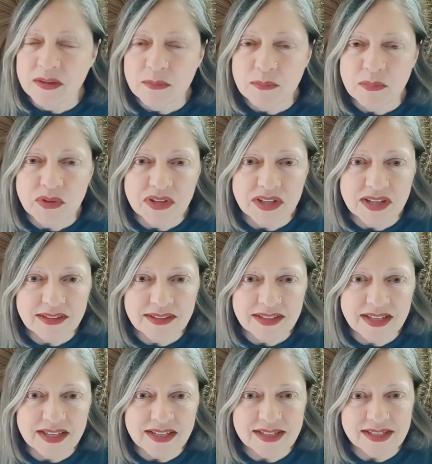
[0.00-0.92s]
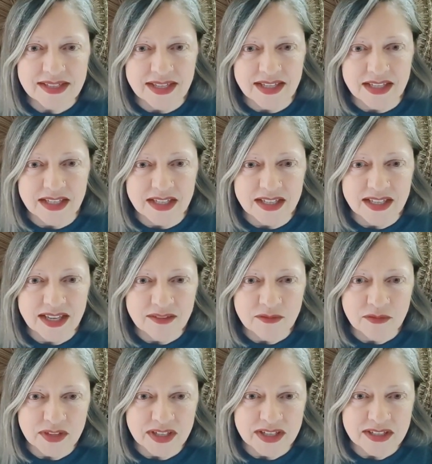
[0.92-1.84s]
pulling things in.
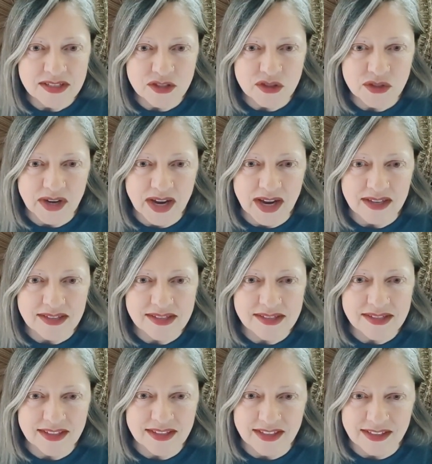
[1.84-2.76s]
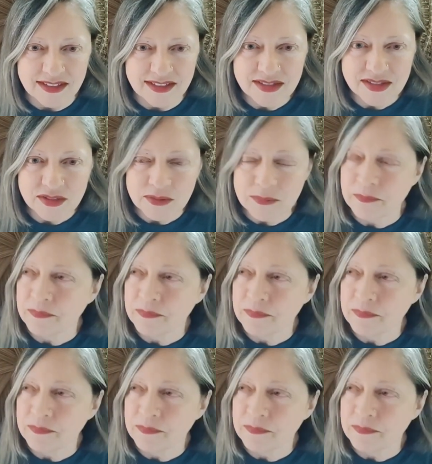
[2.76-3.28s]
Venus attracts things.